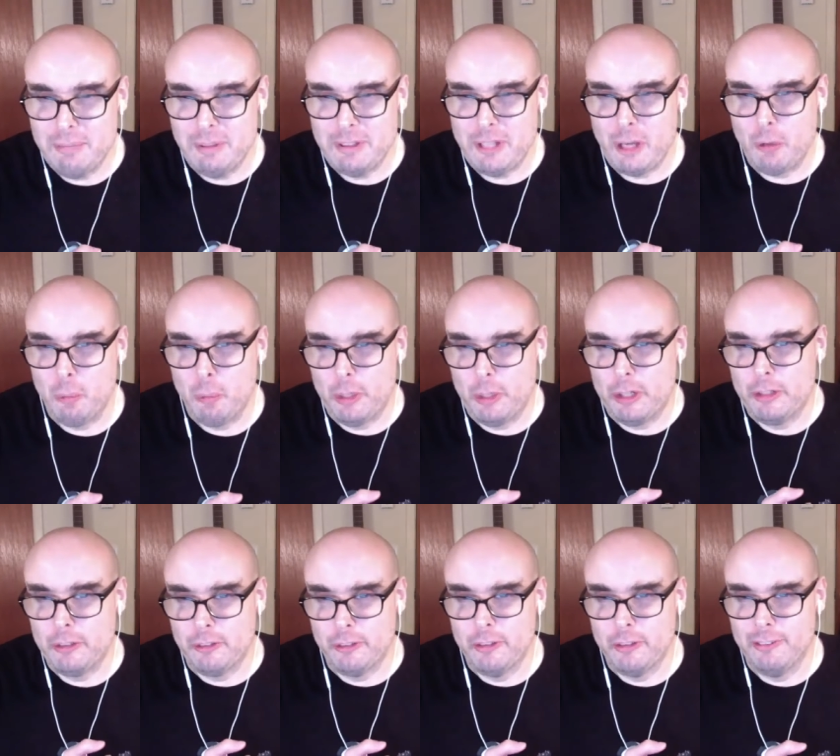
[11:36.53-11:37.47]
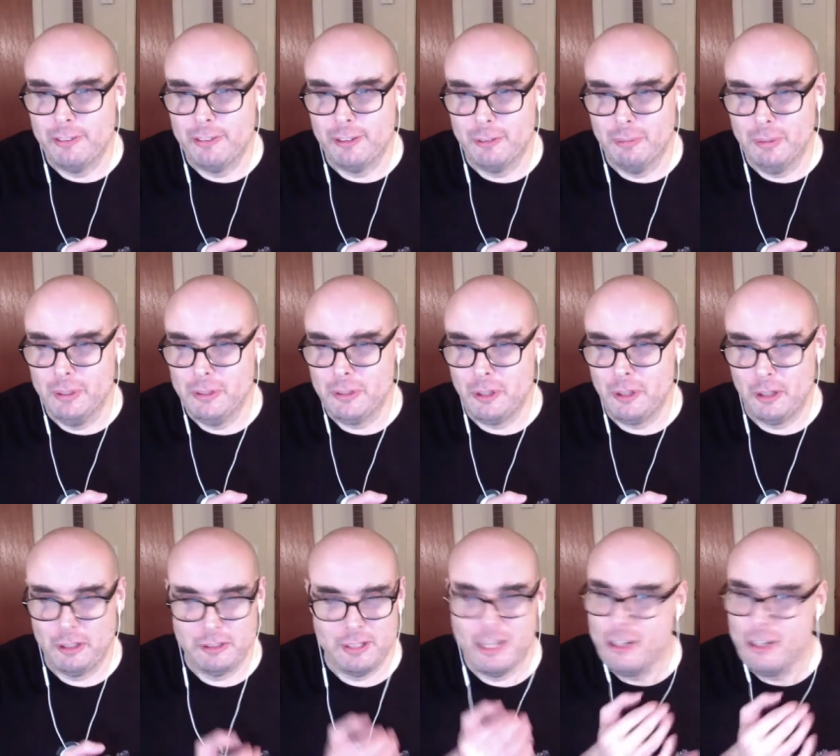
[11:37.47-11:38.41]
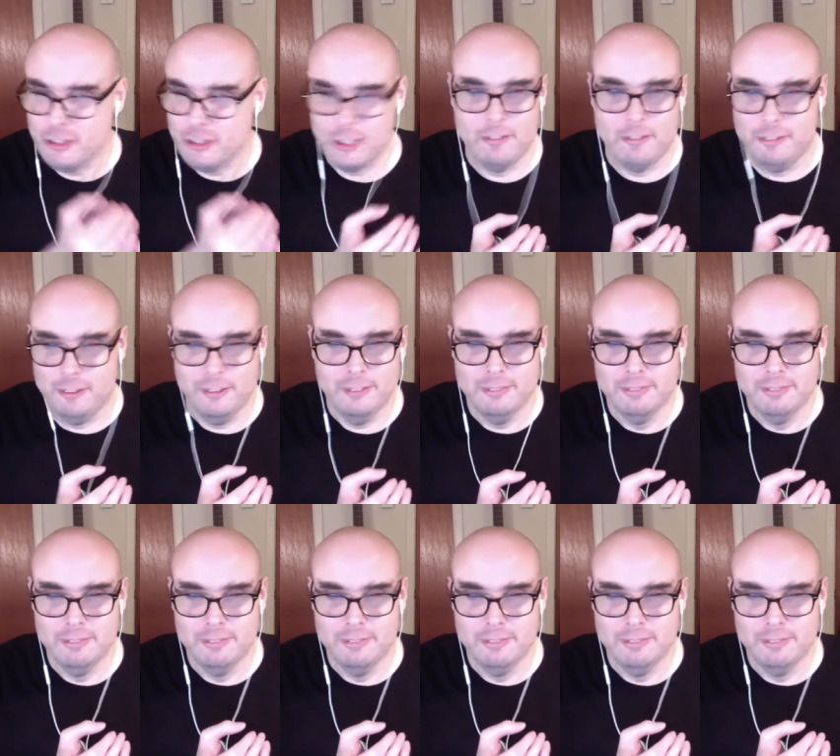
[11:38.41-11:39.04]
it's got a weird groove for a blues song. It's not a shuffle.